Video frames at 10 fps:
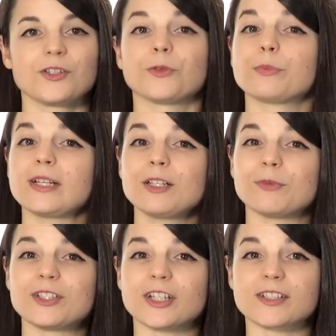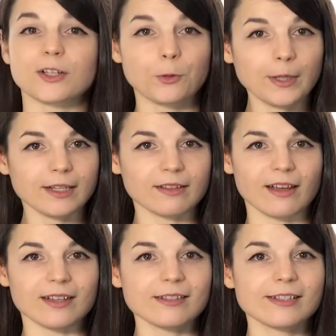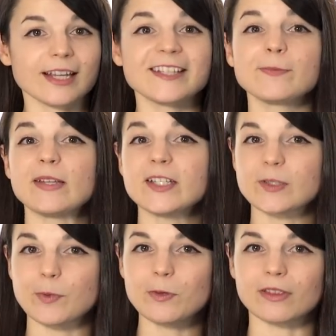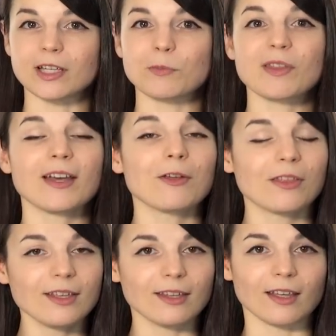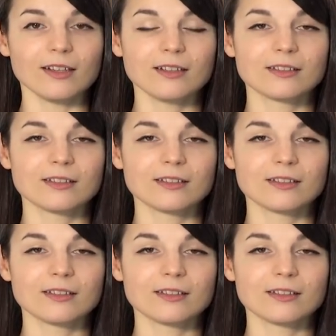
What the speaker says: to read with just a quick glance and speak smoothly without thinking,